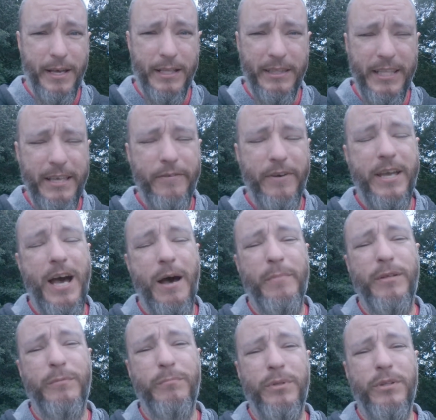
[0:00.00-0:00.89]
Leave a
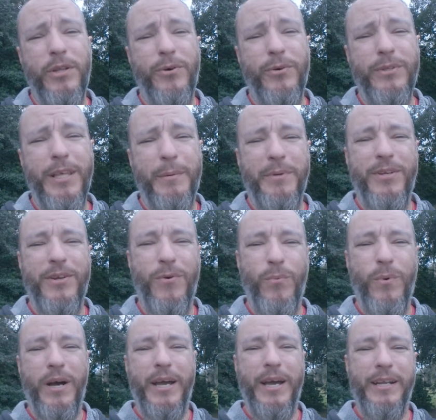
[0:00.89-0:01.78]
comment below. Let me know
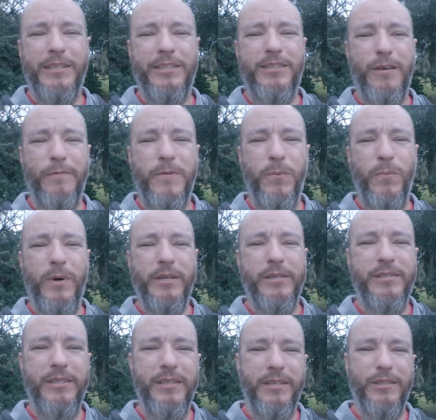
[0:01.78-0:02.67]
what kind of stuff you want
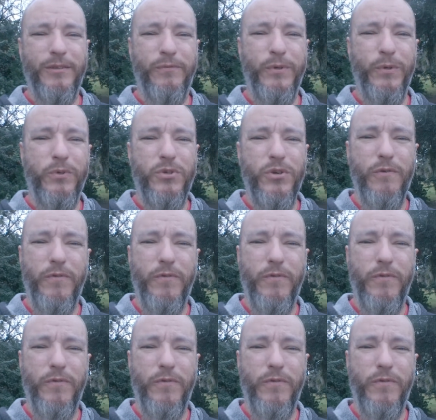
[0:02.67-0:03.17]
to see in the future.